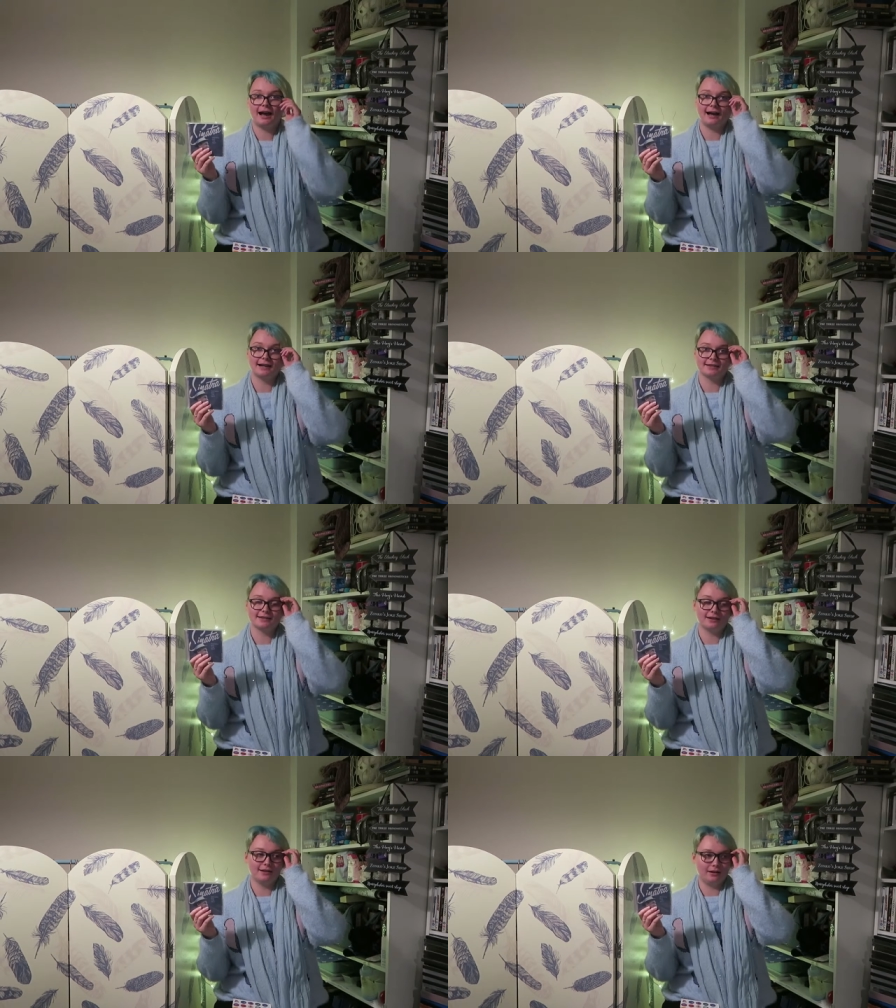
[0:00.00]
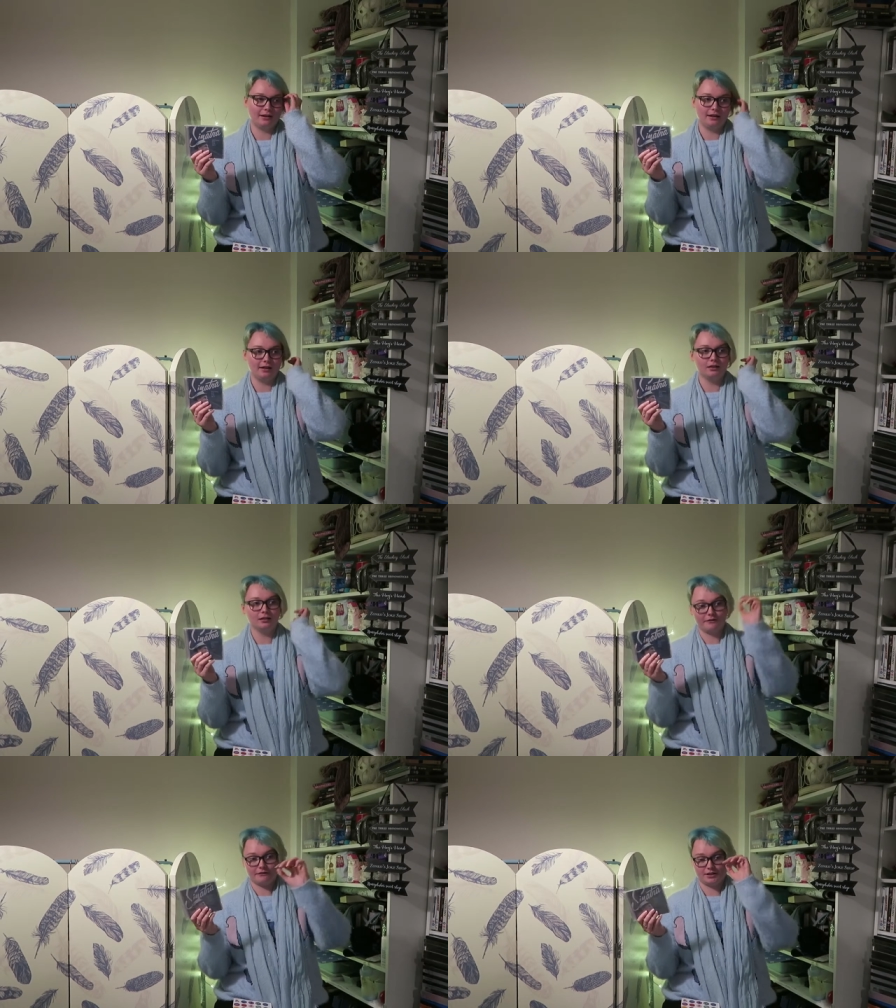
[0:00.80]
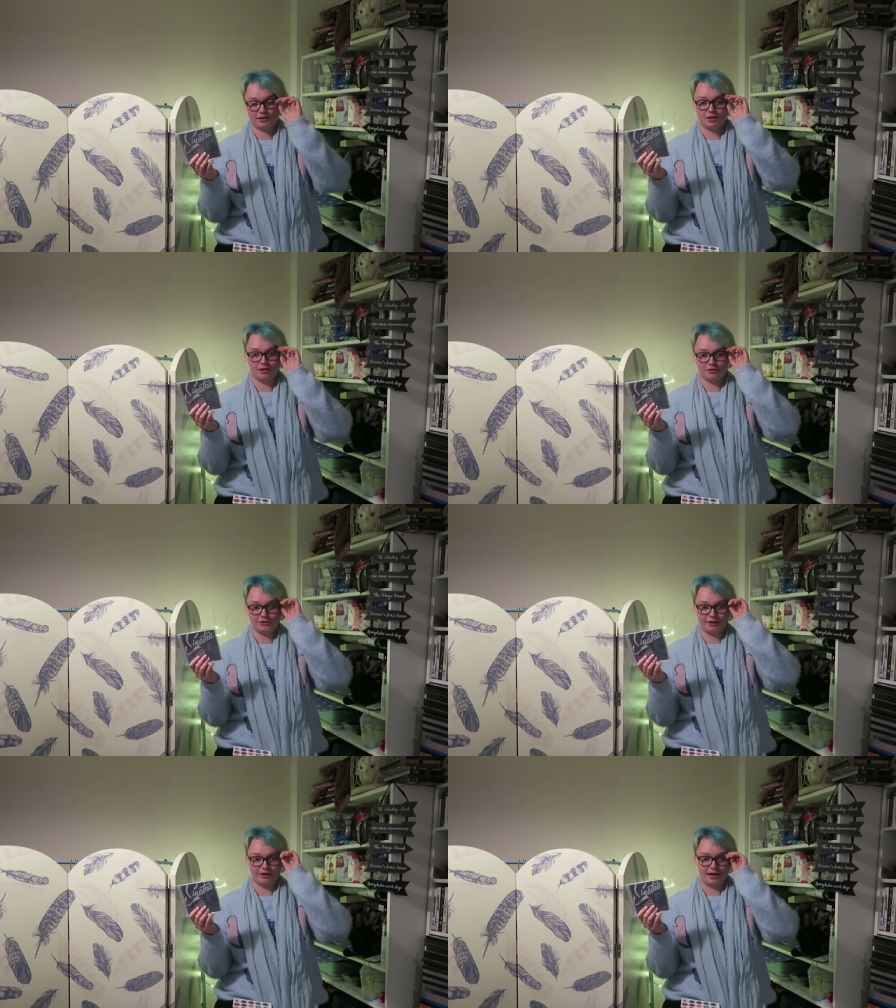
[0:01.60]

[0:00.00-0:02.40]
as I love Frank Sinatra